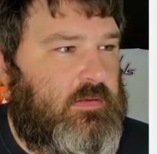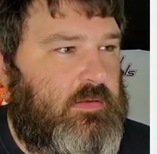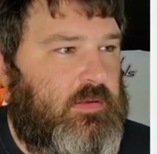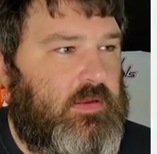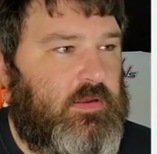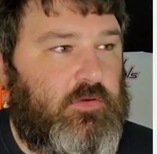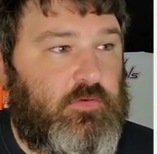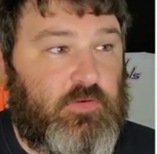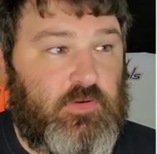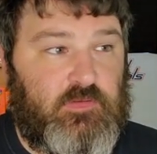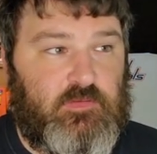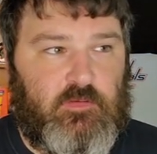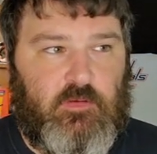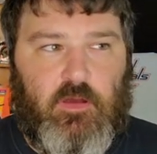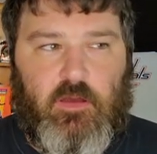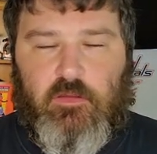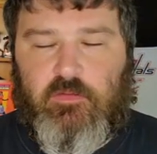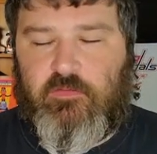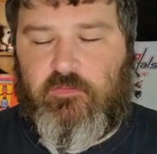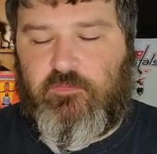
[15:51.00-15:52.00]
Increase
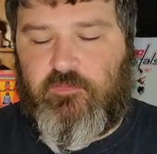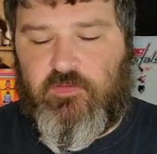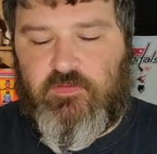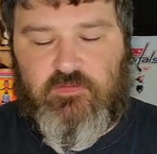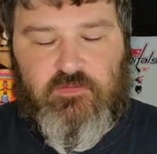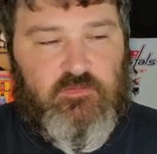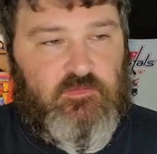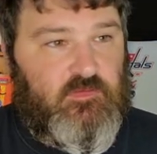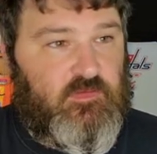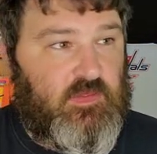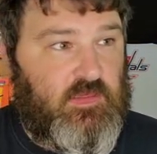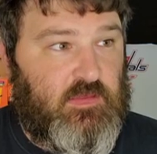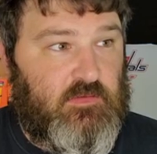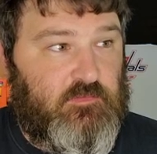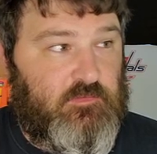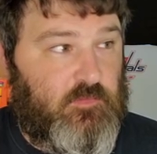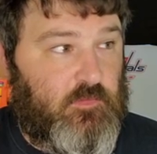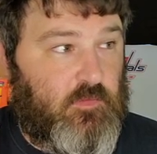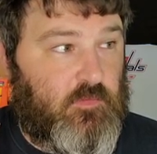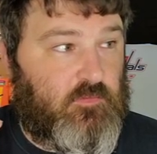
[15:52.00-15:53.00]
cost efficiency
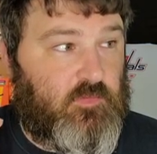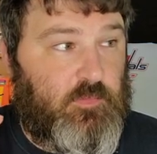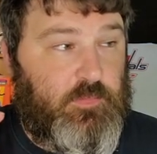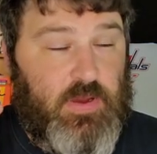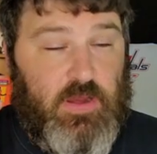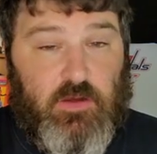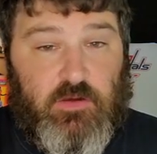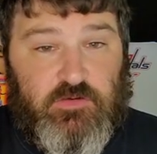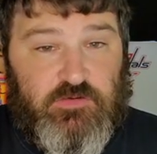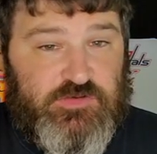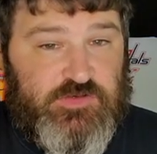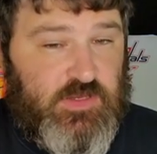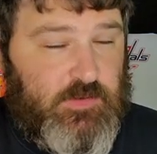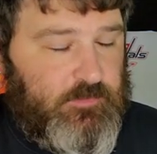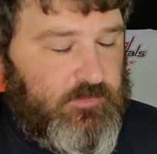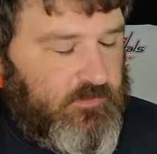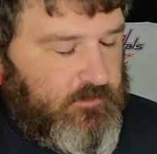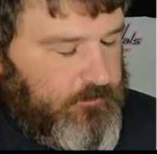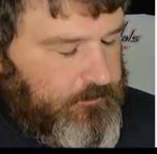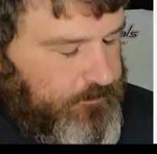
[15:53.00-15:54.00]
for repairing
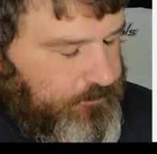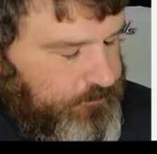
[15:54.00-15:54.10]
ships.